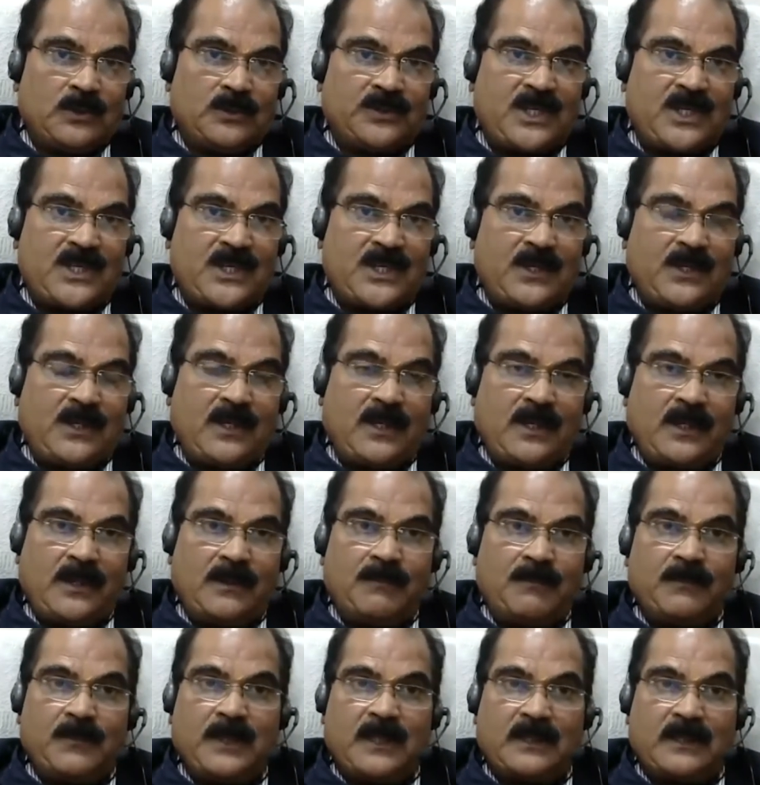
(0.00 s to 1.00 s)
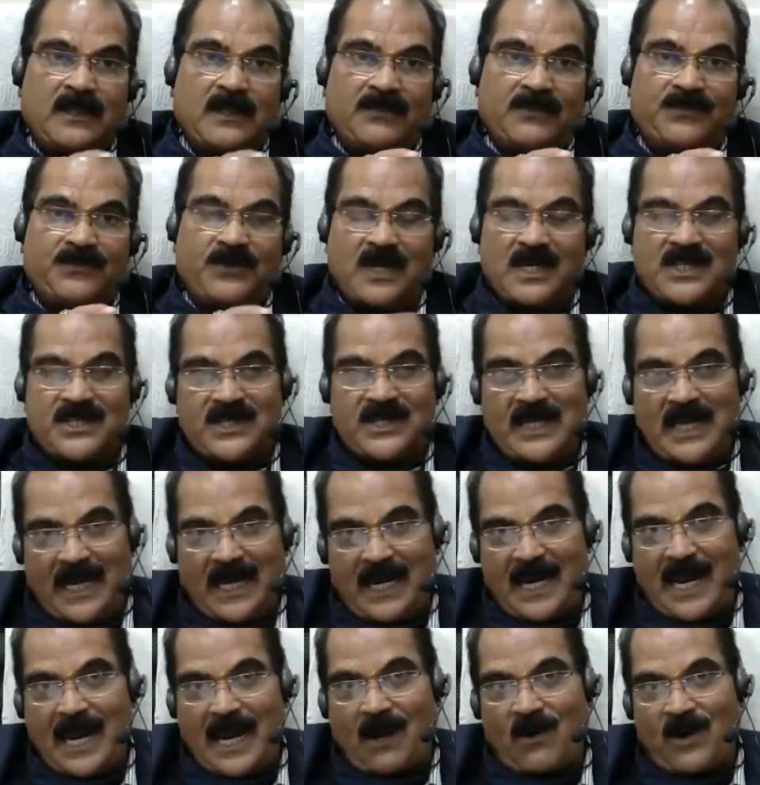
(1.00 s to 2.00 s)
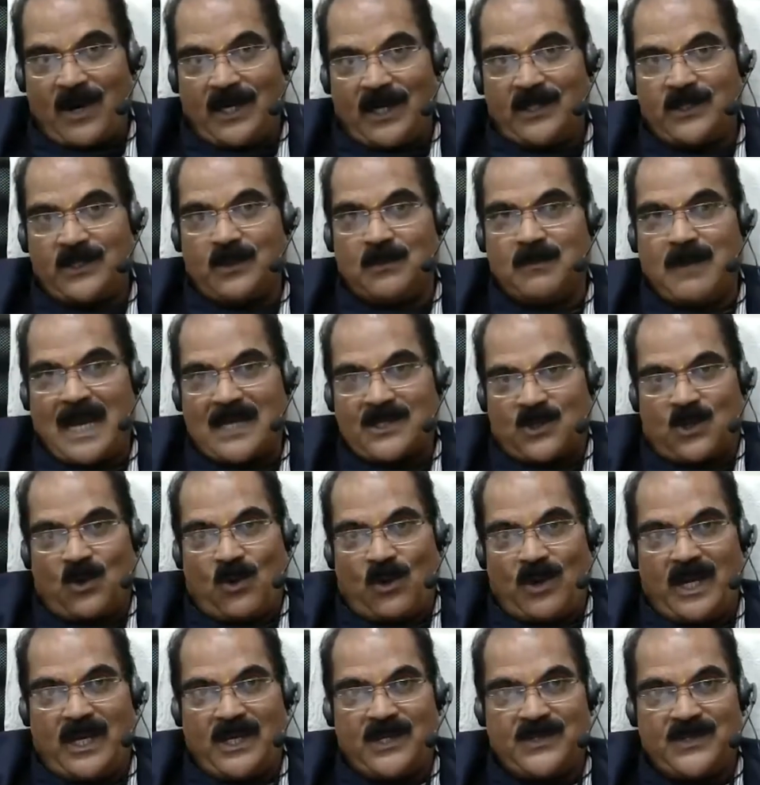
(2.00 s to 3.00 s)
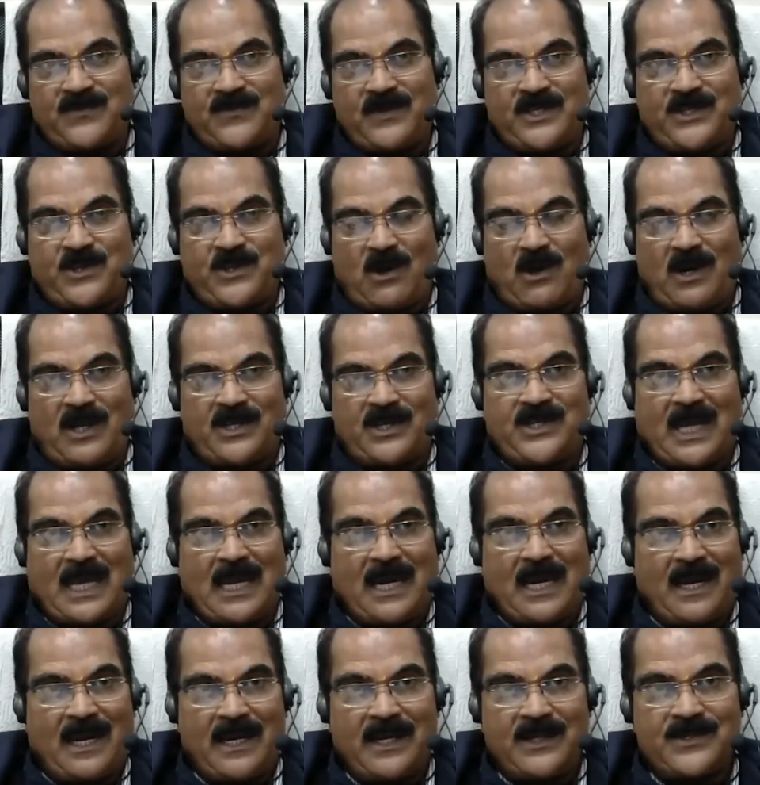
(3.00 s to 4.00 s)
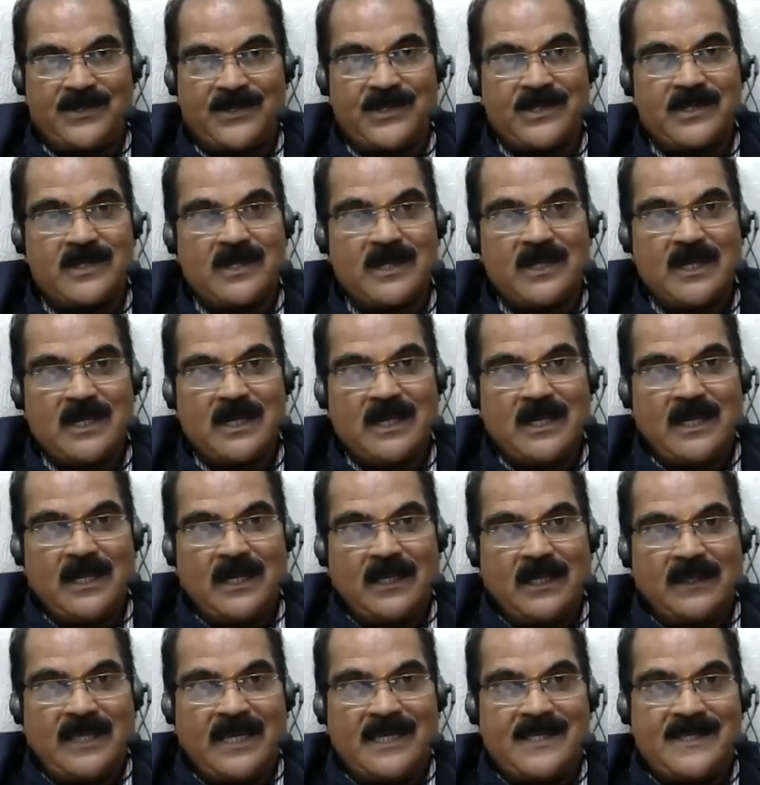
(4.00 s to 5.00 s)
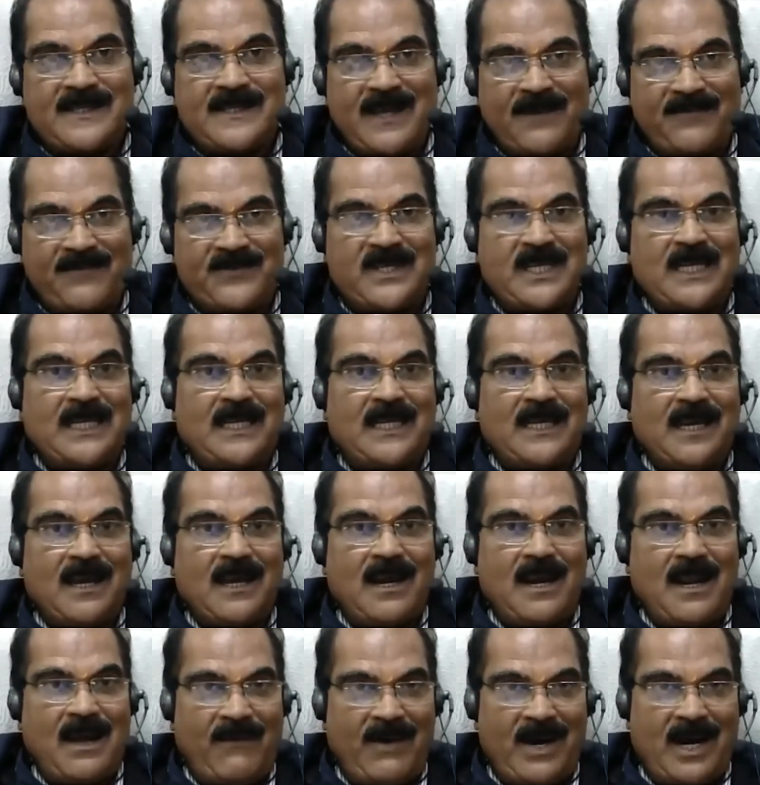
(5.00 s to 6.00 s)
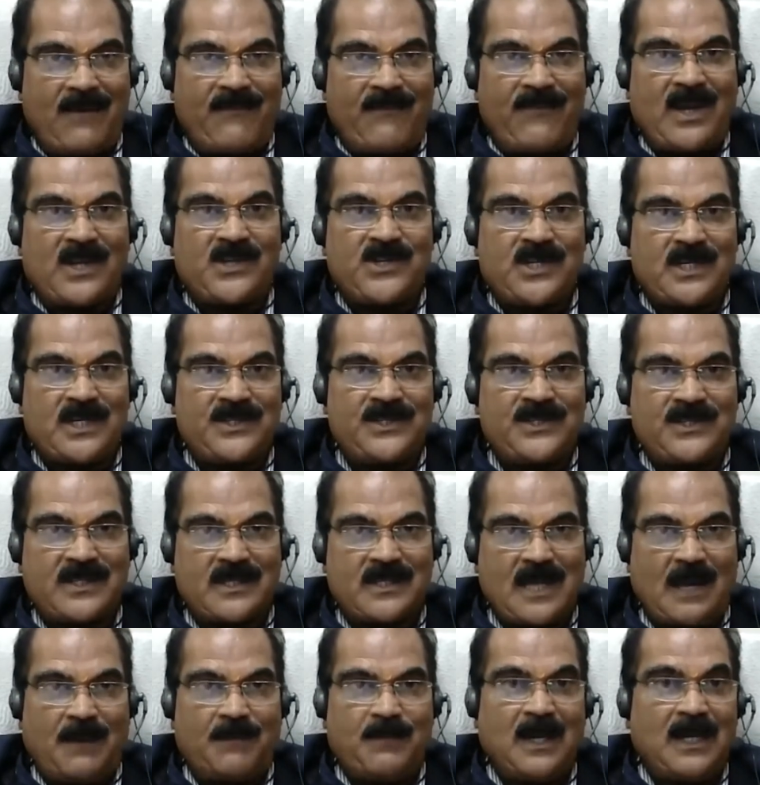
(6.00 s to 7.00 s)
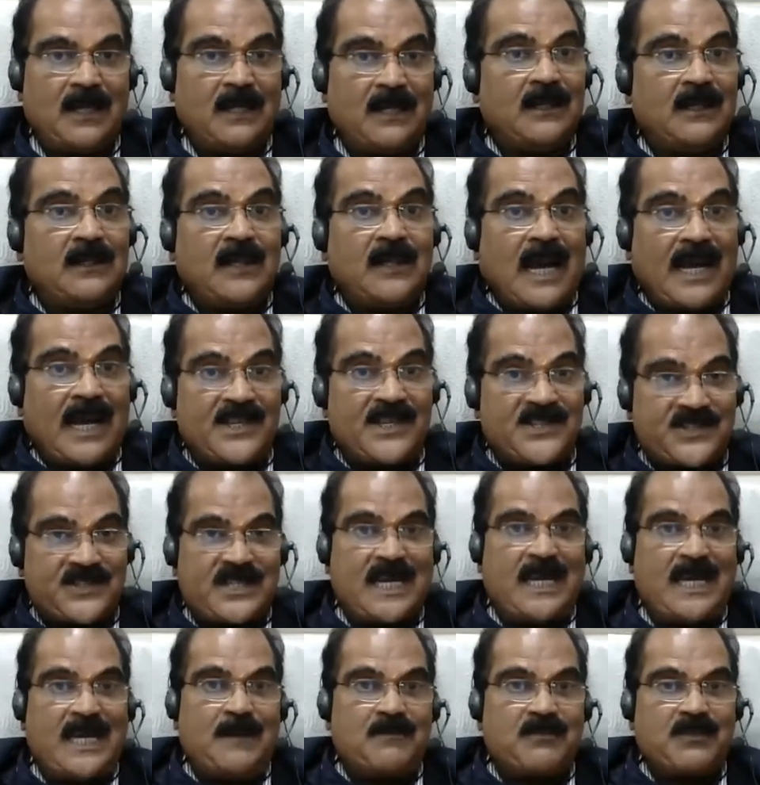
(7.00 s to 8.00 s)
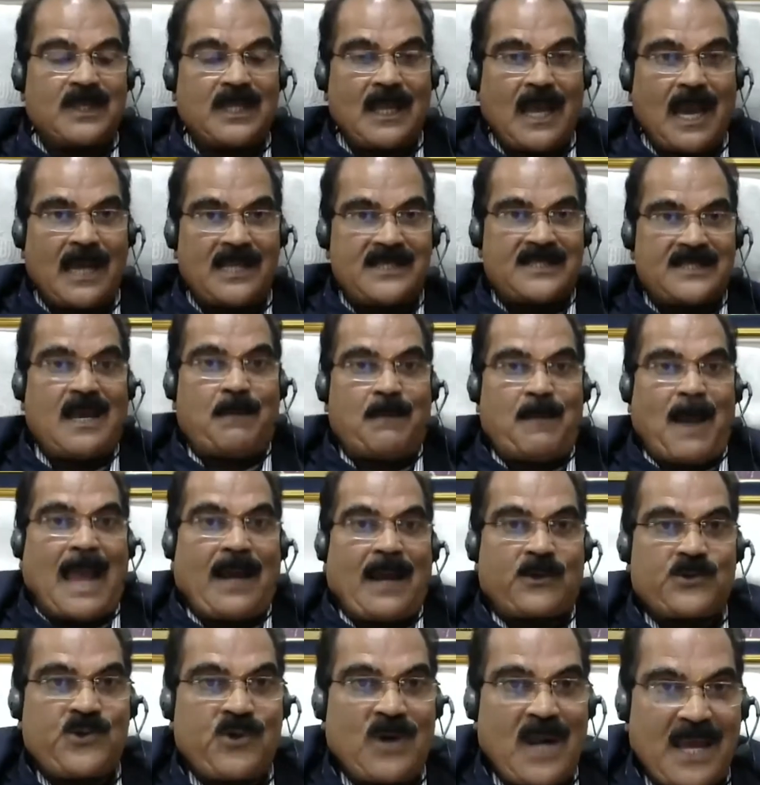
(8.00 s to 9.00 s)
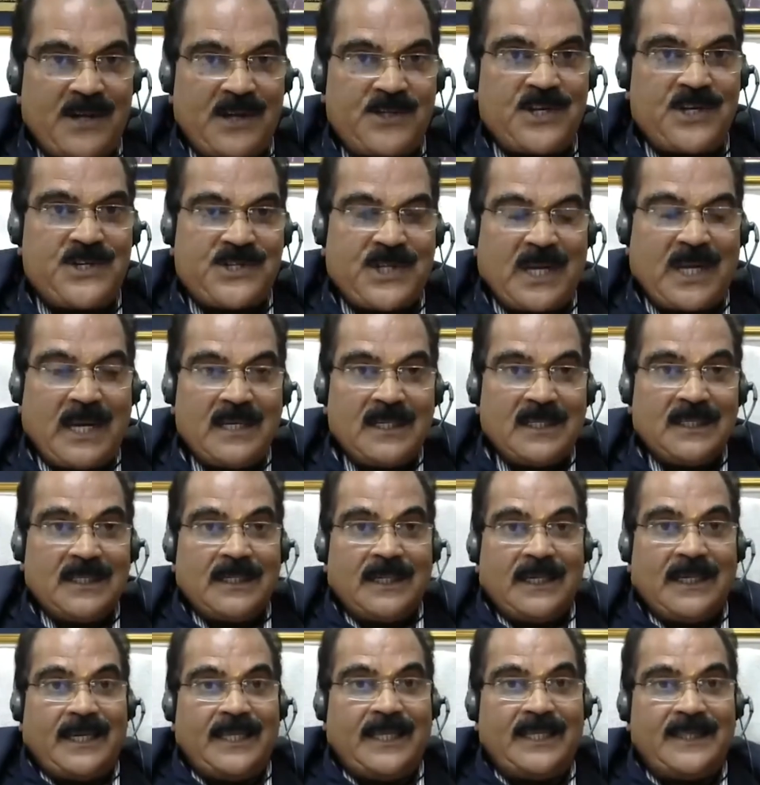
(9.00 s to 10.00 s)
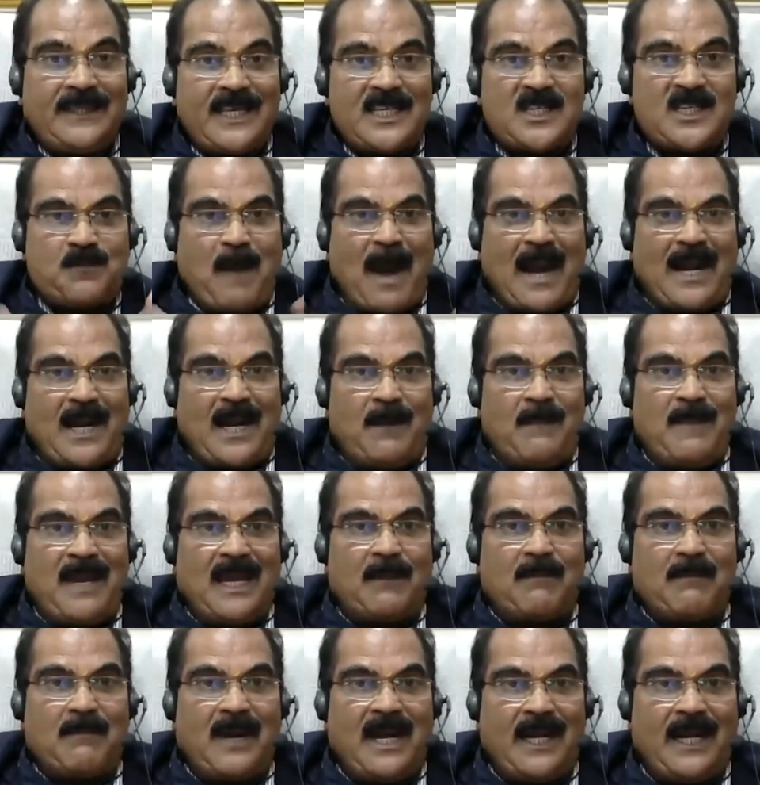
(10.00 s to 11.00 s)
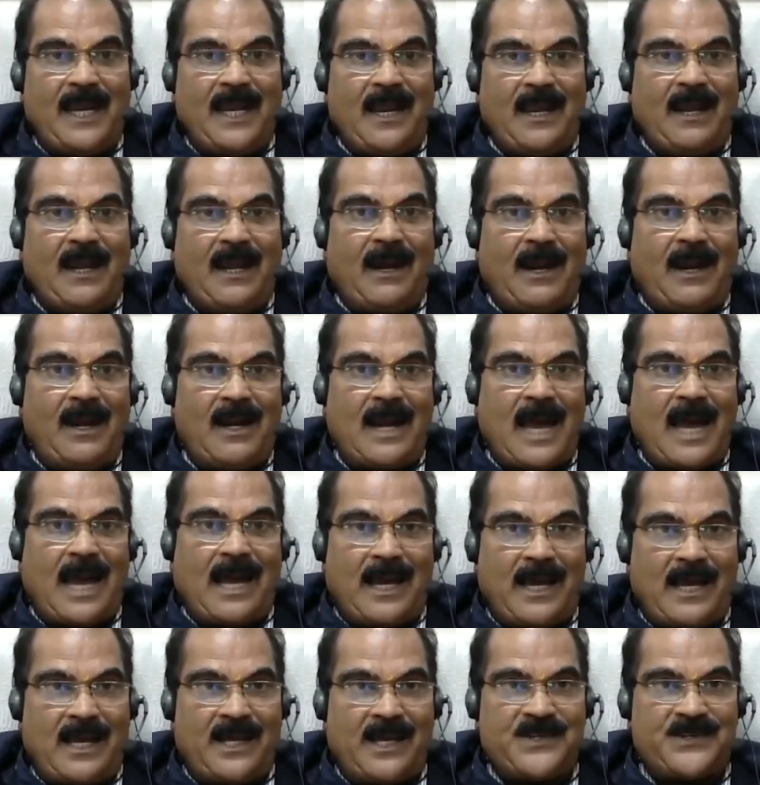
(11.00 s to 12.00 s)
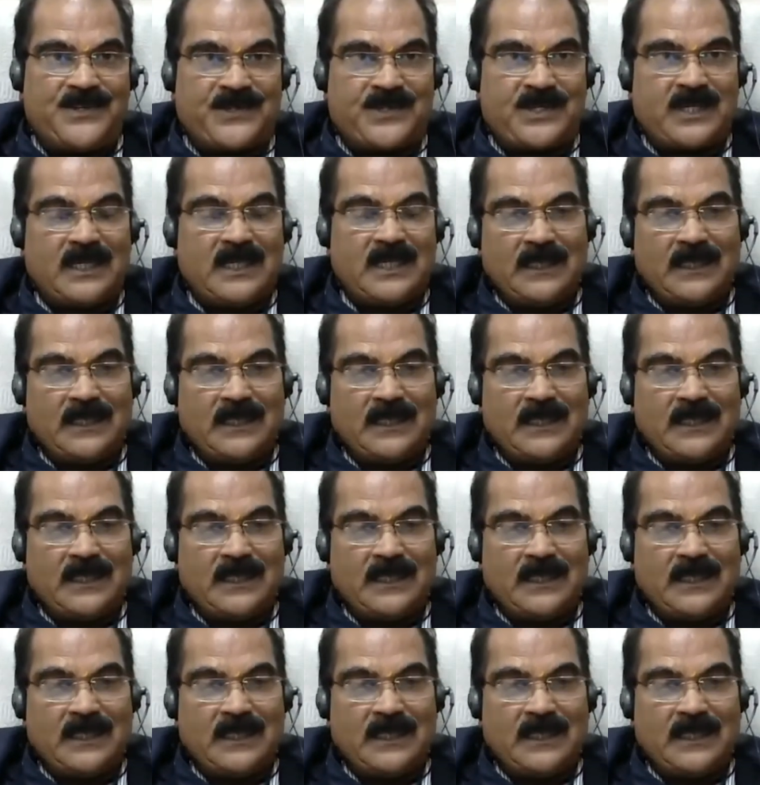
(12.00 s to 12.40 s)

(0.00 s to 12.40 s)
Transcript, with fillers: the, the first need according to Maslow is physiological needs. Then safety, love and affection, self-esteem, and self-actualization. In this pandemic, many realized